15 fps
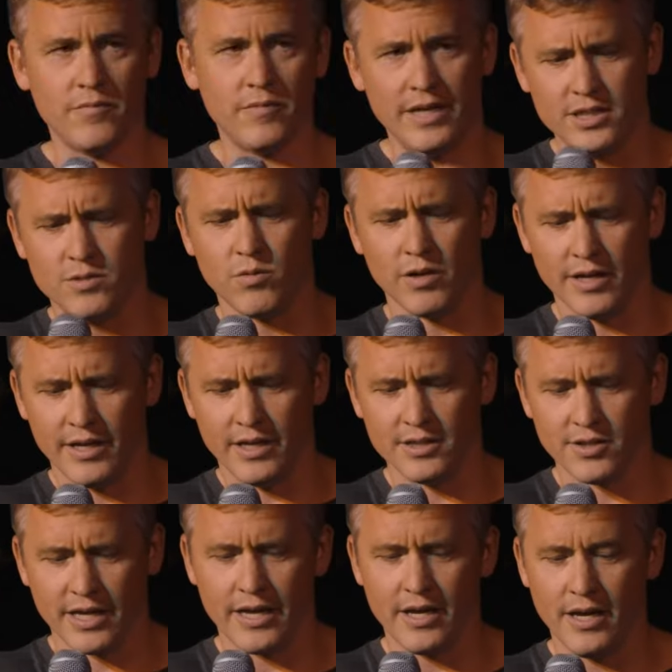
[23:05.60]
it is what it
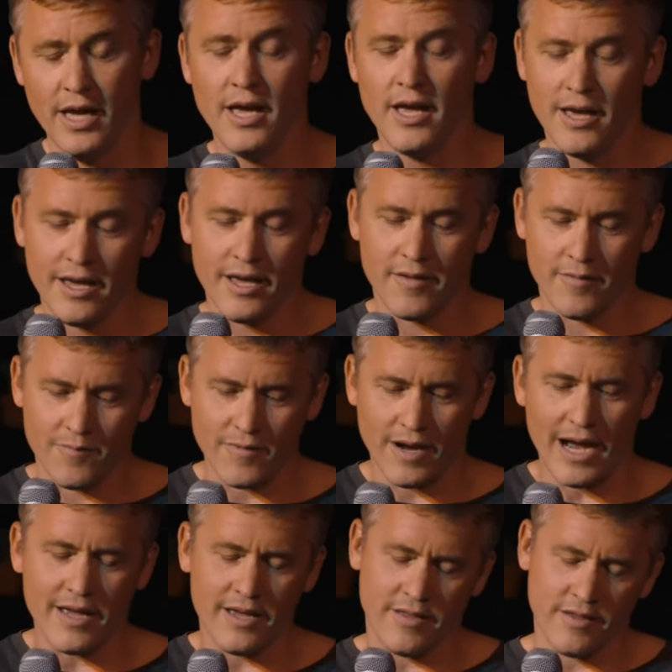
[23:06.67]
is. Like
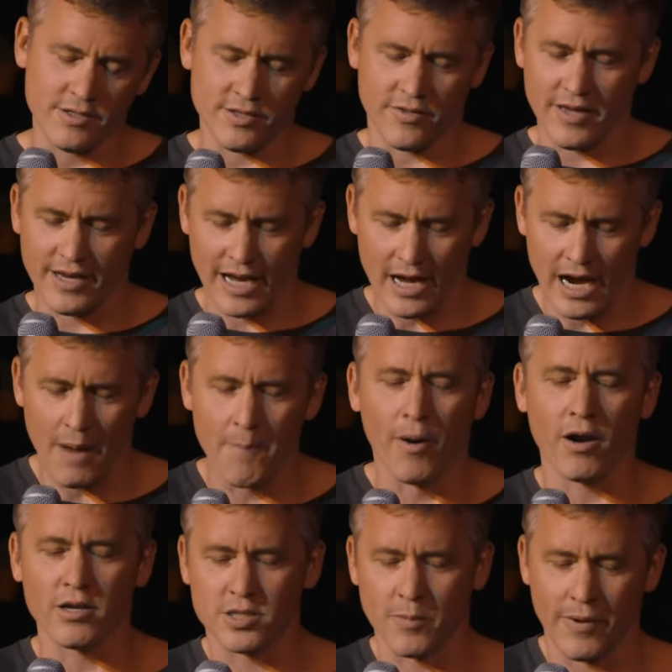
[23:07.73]
I, I here's the thing. I, I
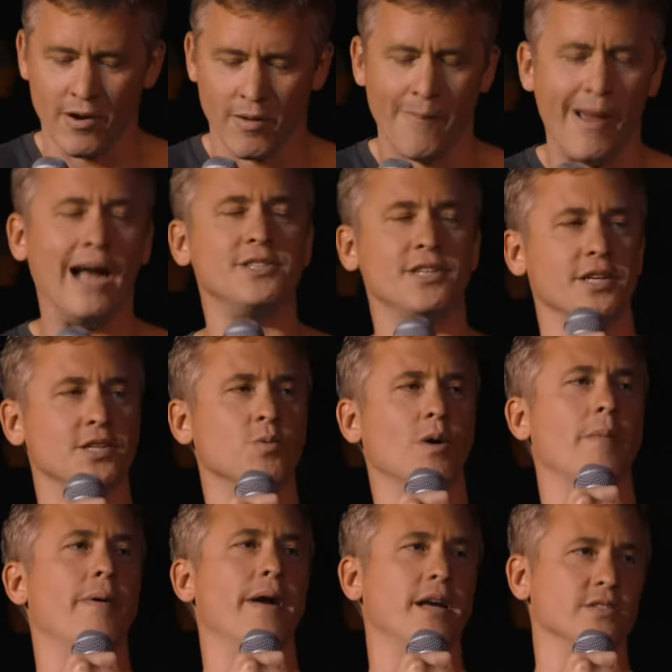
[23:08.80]
bought us a pair of matching
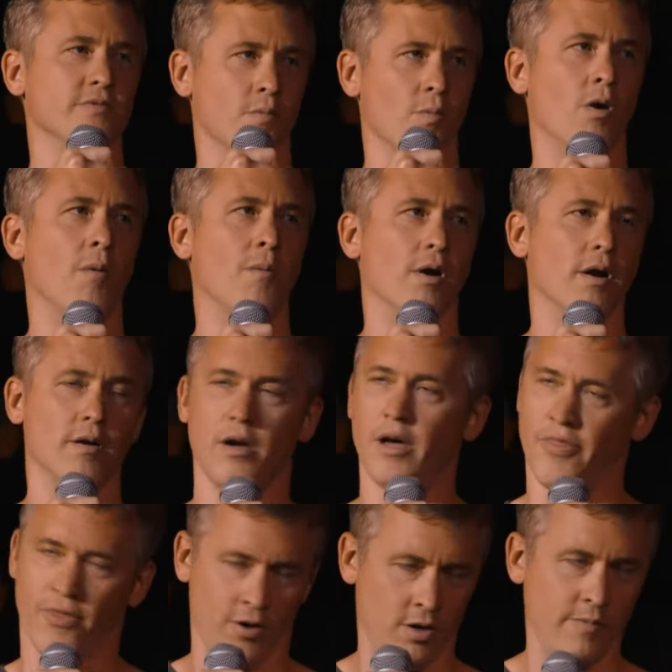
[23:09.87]
sweatpants from Walmart.
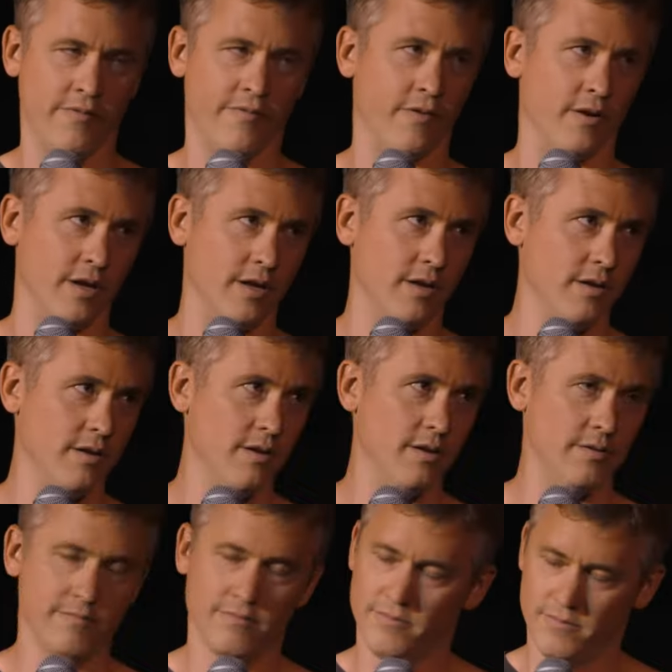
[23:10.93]
I thought it'd be funny.
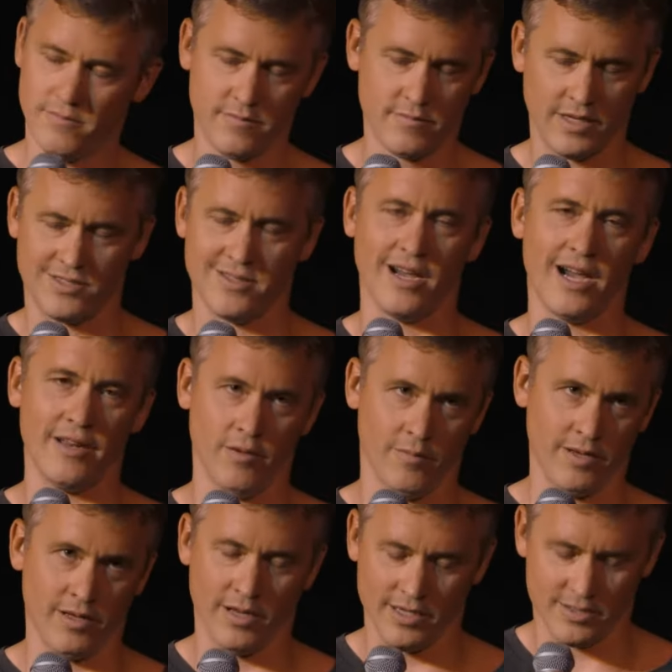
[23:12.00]
It's not.
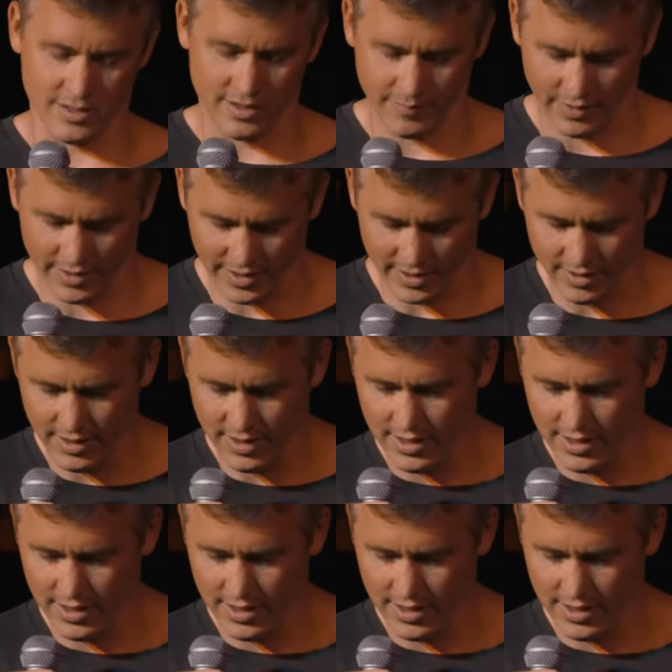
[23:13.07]
Nobody likes it, but